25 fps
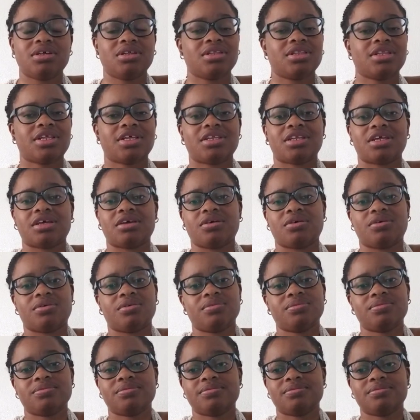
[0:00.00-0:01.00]
Let that go.
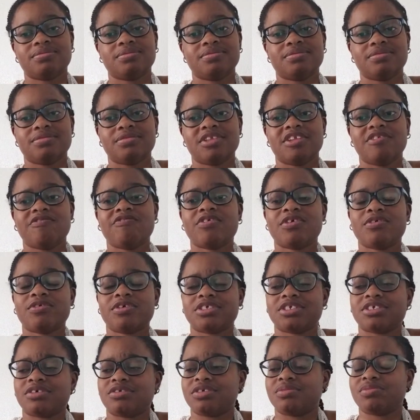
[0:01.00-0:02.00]

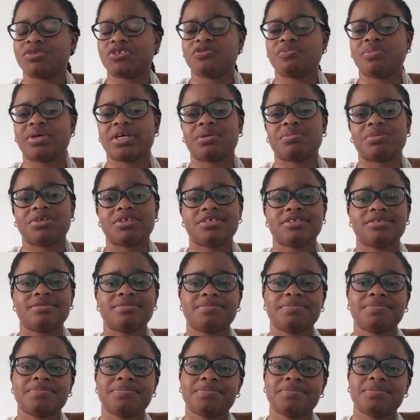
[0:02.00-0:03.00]
Focus on them two babies.
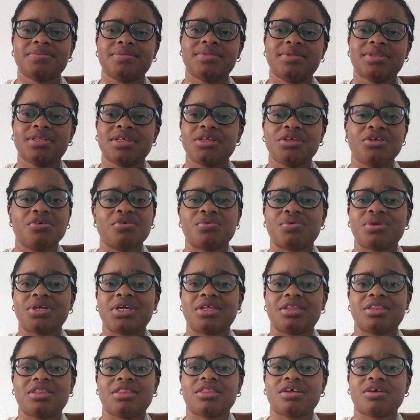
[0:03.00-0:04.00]
You don't need a
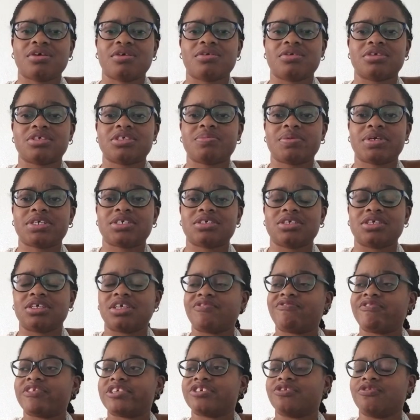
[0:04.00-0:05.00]
third, especially
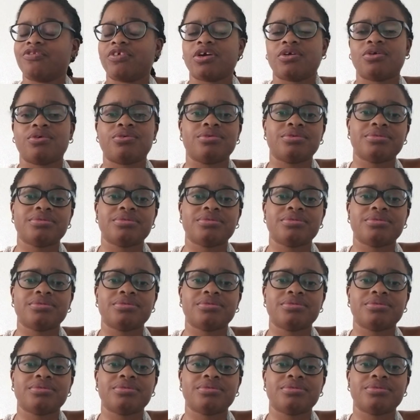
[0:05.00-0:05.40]
if it's grown.